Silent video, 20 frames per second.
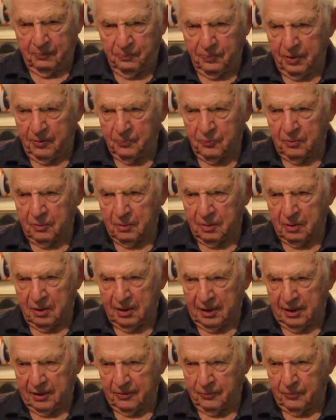people
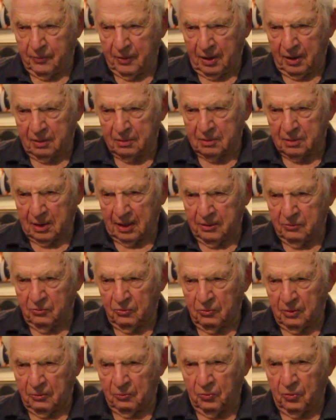think about it. I
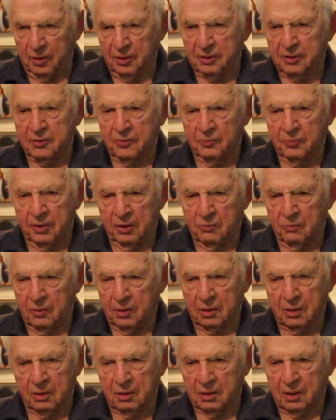know I wanted to be
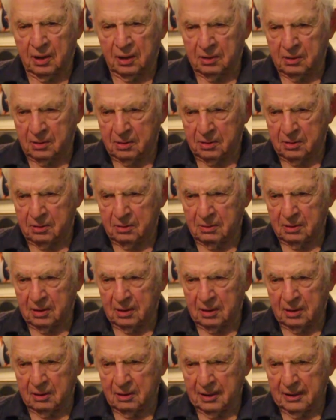with her.
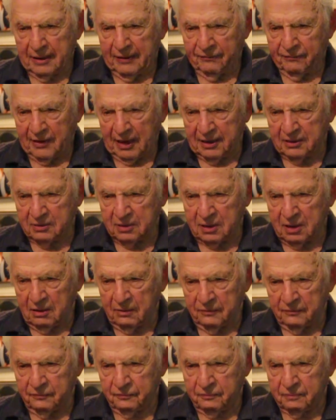If that's
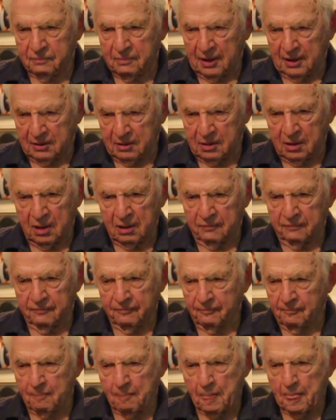love, that's love.
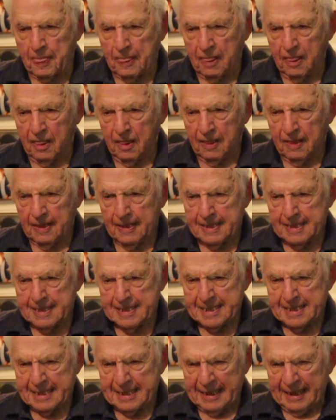
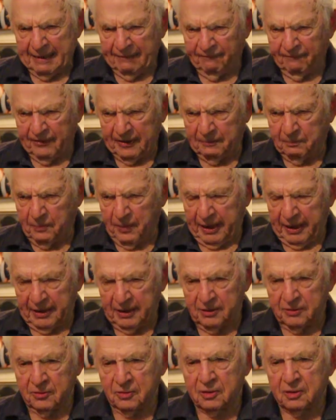If it
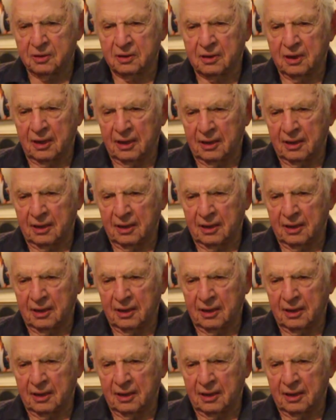means